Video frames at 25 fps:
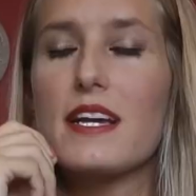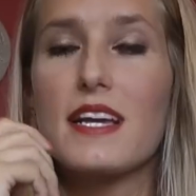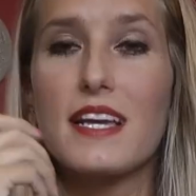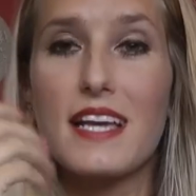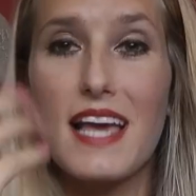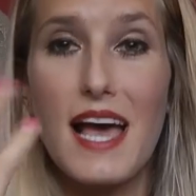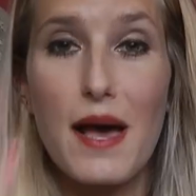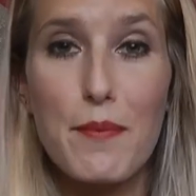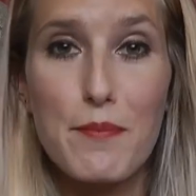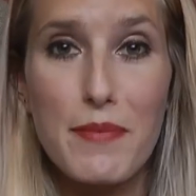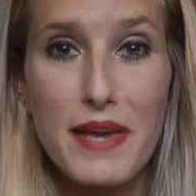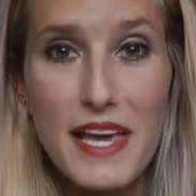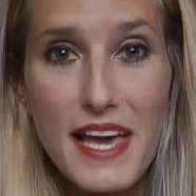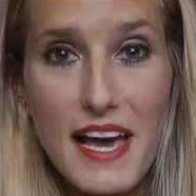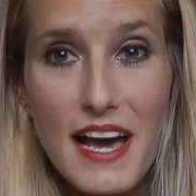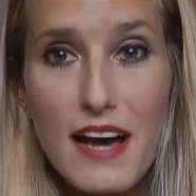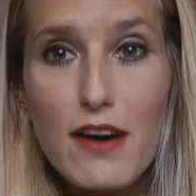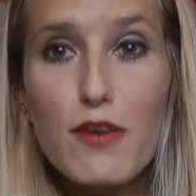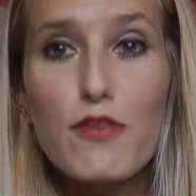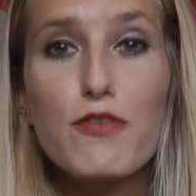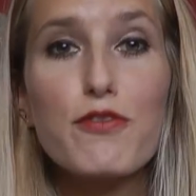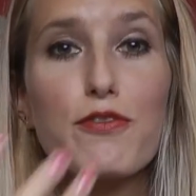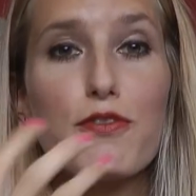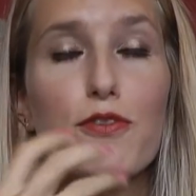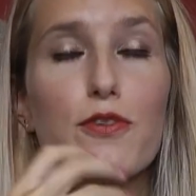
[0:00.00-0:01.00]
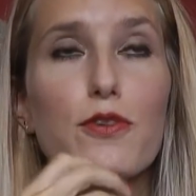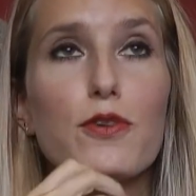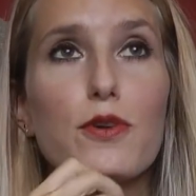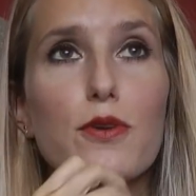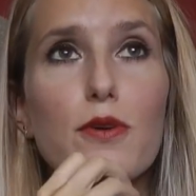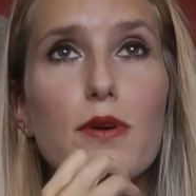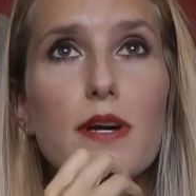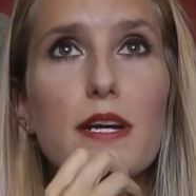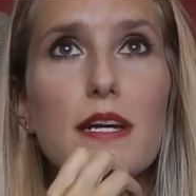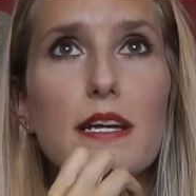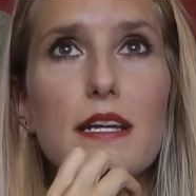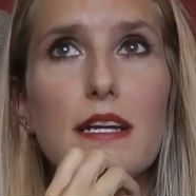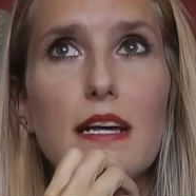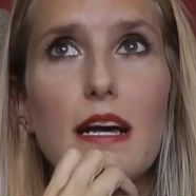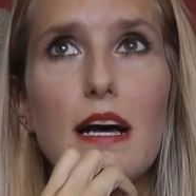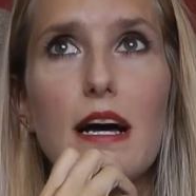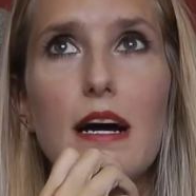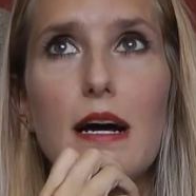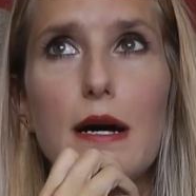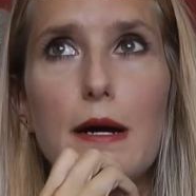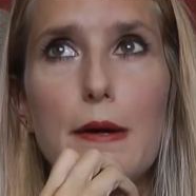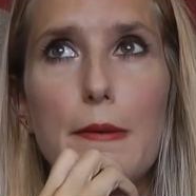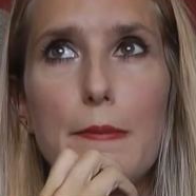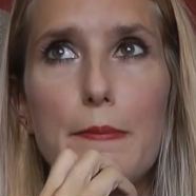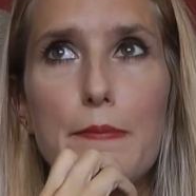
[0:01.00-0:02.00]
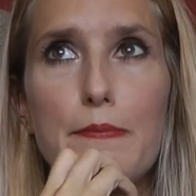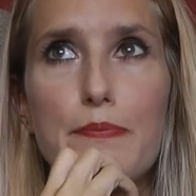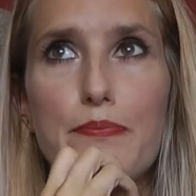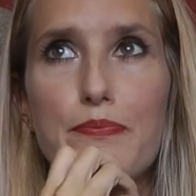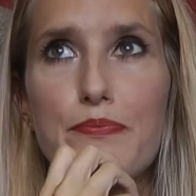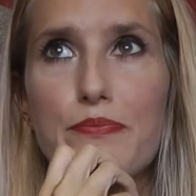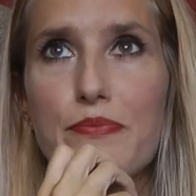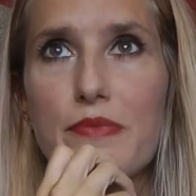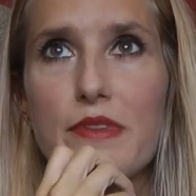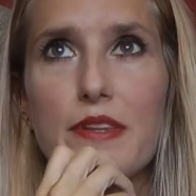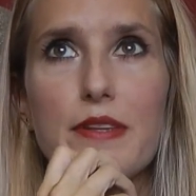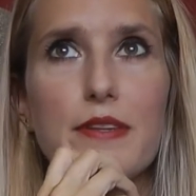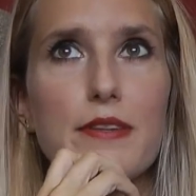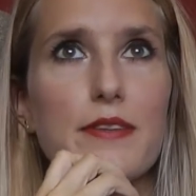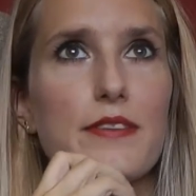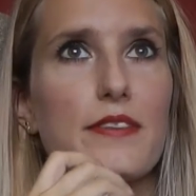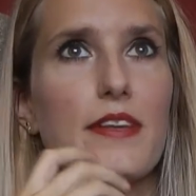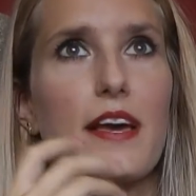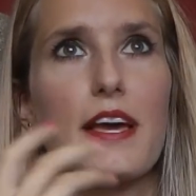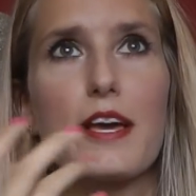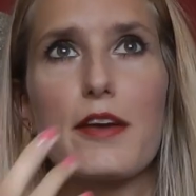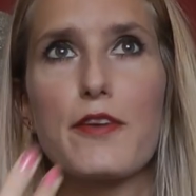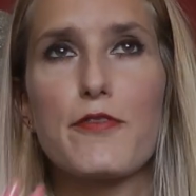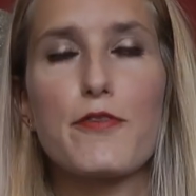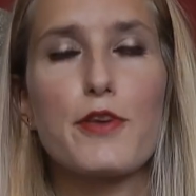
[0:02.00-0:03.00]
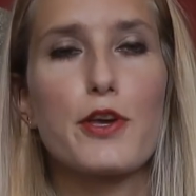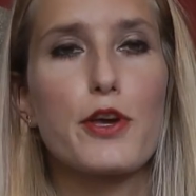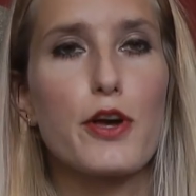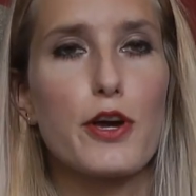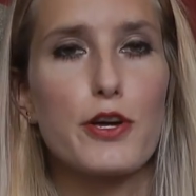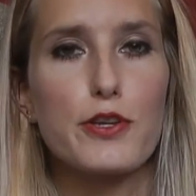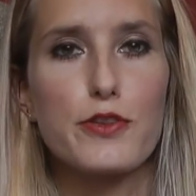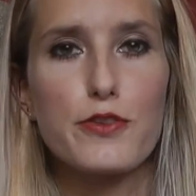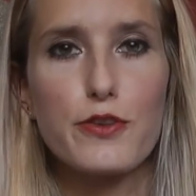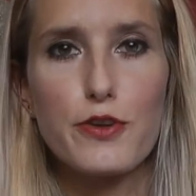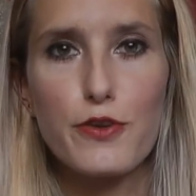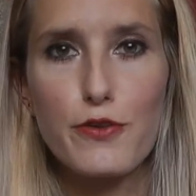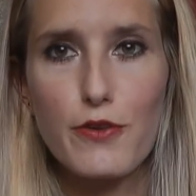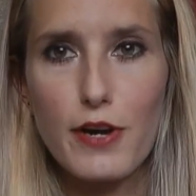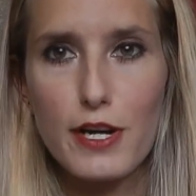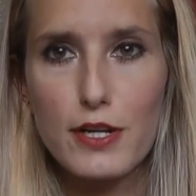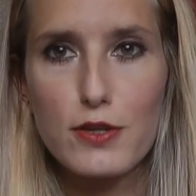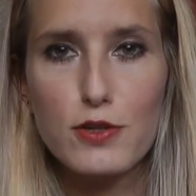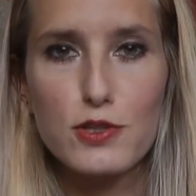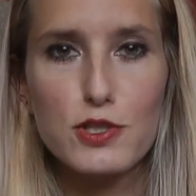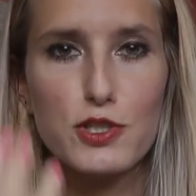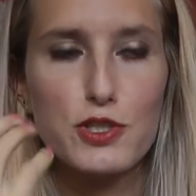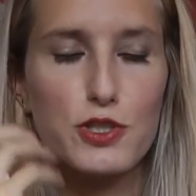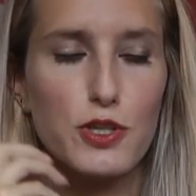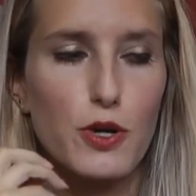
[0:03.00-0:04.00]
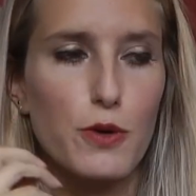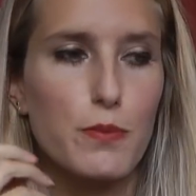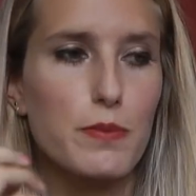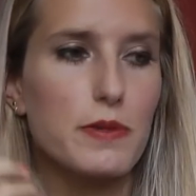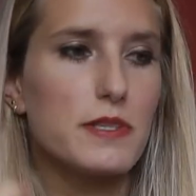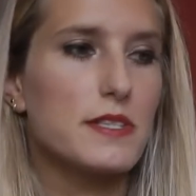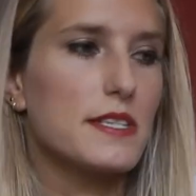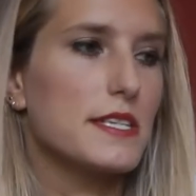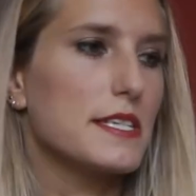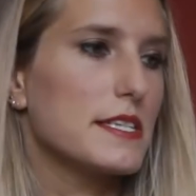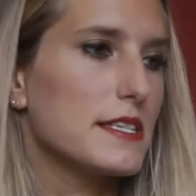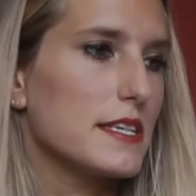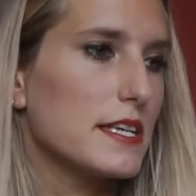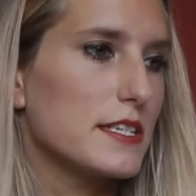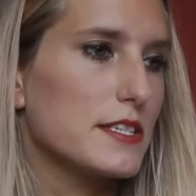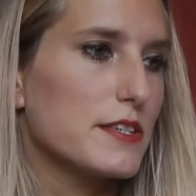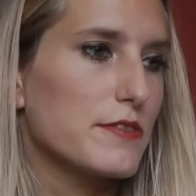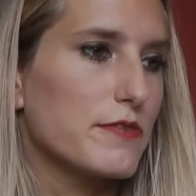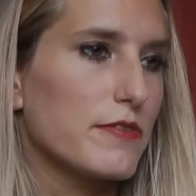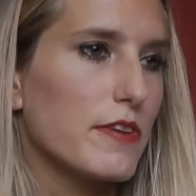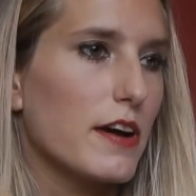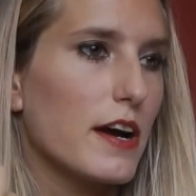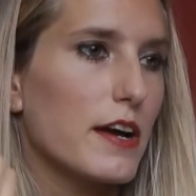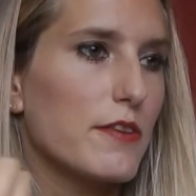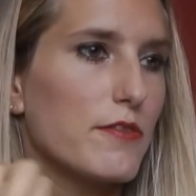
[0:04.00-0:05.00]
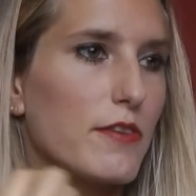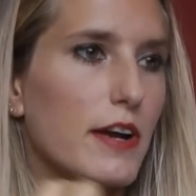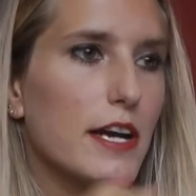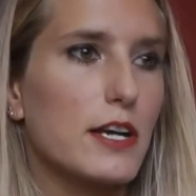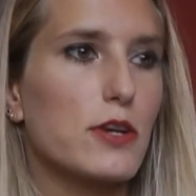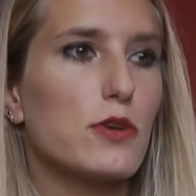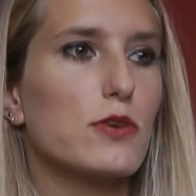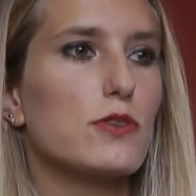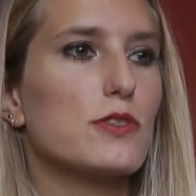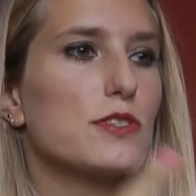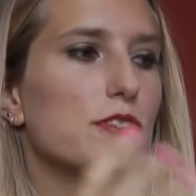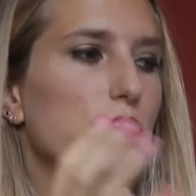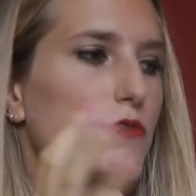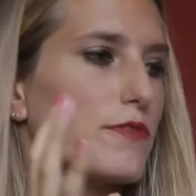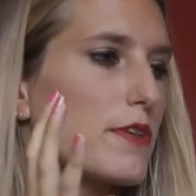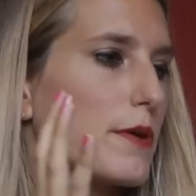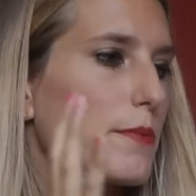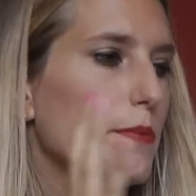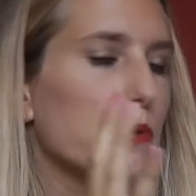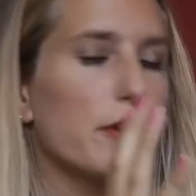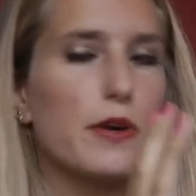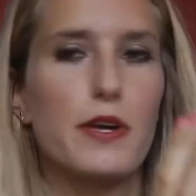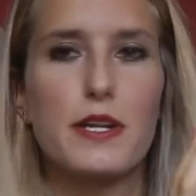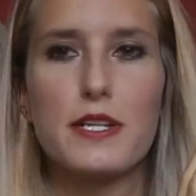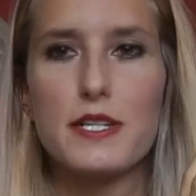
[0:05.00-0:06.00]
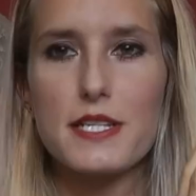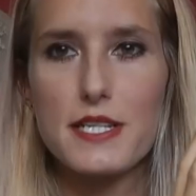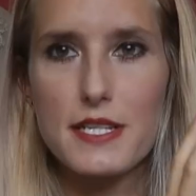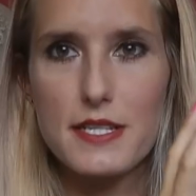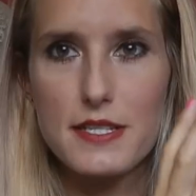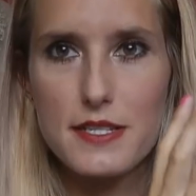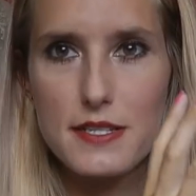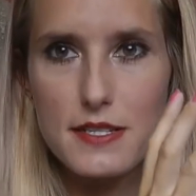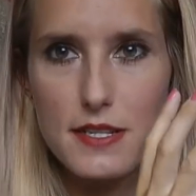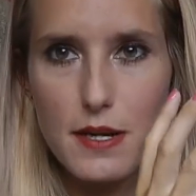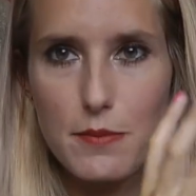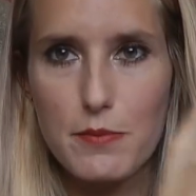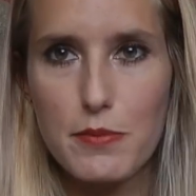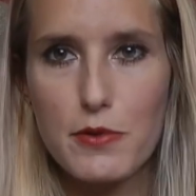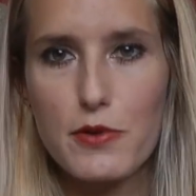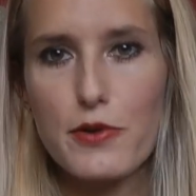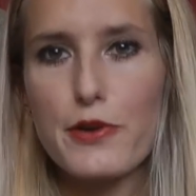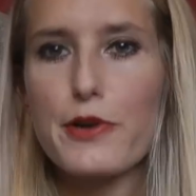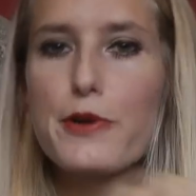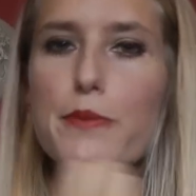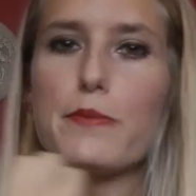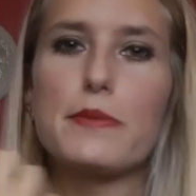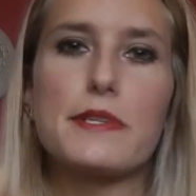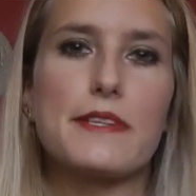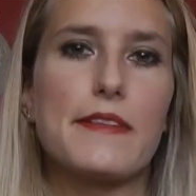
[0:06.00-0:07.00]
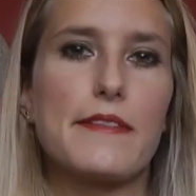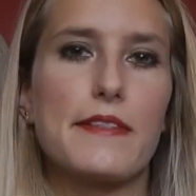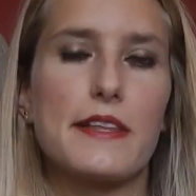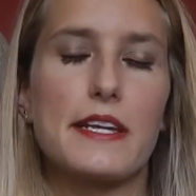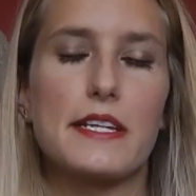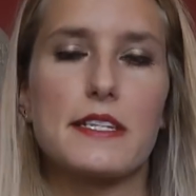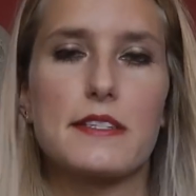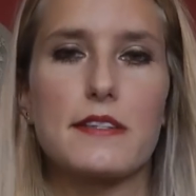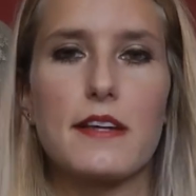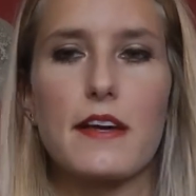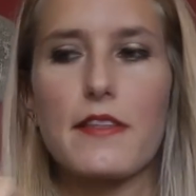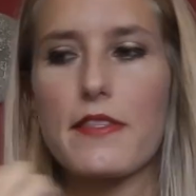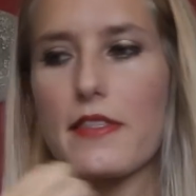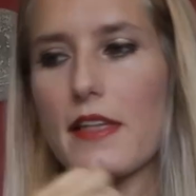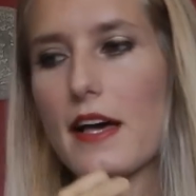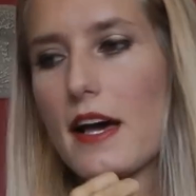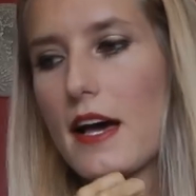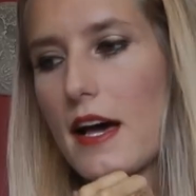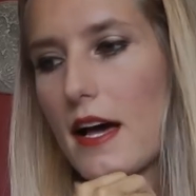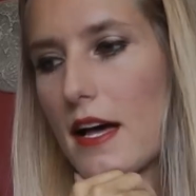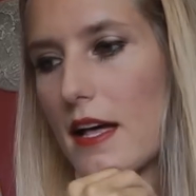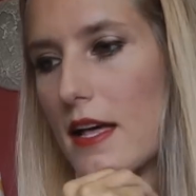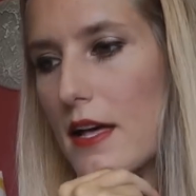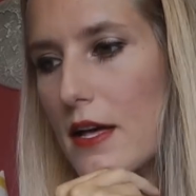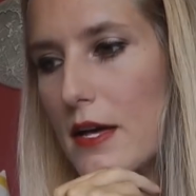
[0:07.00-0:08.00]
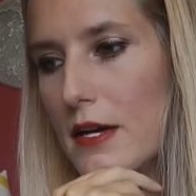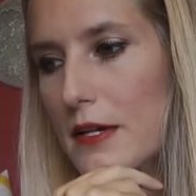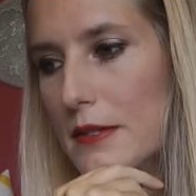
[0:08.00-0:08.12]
can be helpful. Say if you go to a record shop, it's easier to find records if they're put into subgroups and things like that.